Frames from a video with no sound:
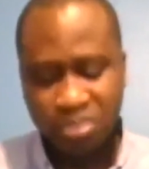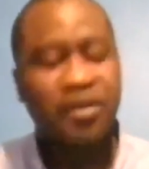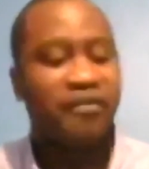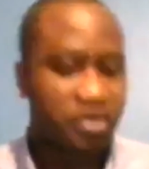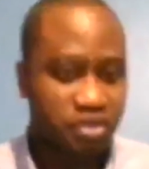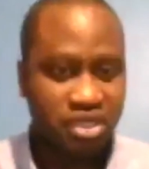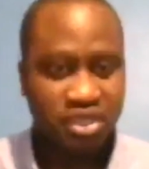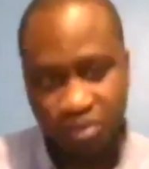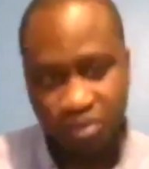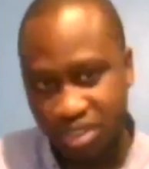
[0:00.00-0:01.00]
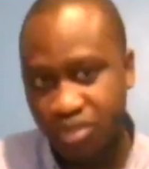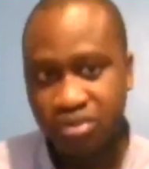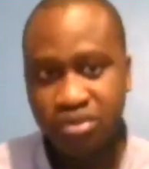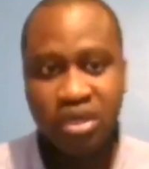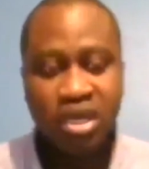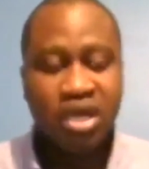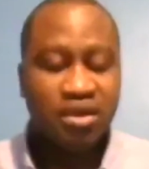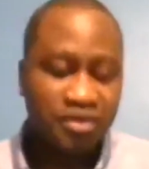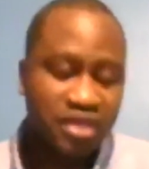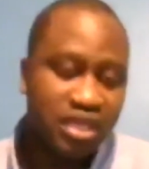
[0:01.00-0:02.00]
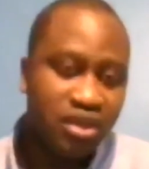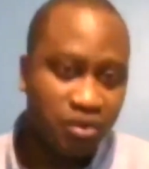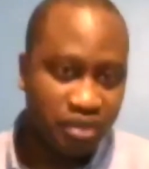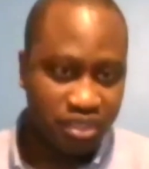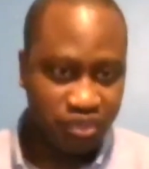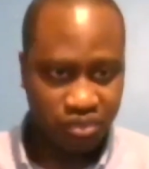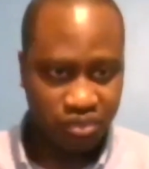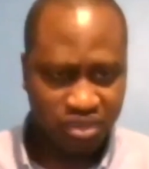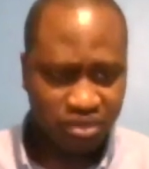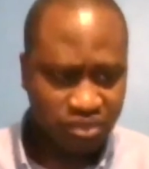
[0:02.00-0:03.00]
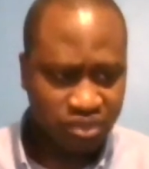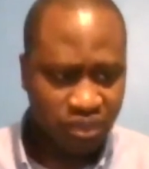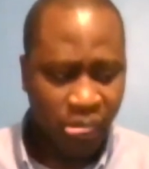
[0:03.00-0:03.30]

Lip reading: professionals will need to really look into, because